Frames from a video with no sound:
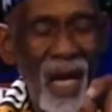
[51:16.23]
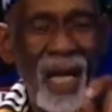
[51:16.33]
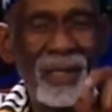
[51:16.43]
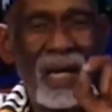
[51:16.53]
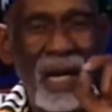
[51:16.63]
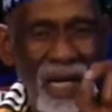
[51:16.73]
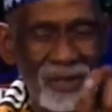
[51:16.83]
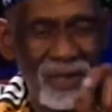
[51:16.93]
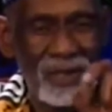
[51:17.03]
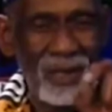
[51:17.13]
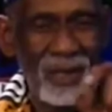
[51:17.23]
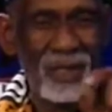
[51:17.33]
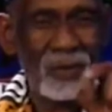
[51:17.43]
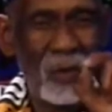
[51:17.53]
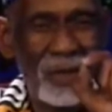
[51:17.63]
and oxygen
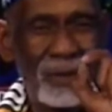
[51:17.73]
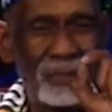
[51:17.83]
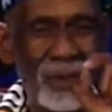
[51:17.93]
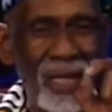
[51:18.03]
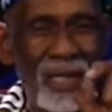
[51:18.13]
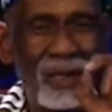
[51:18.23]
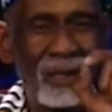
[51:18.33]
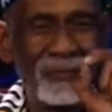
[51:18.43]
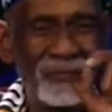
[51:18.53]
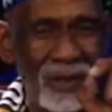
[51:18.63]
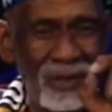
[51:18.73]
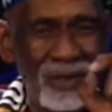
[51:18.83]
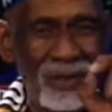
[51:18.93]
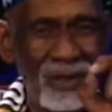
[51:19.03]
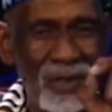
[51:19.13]
is what the brain
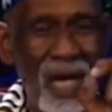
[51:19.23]
converts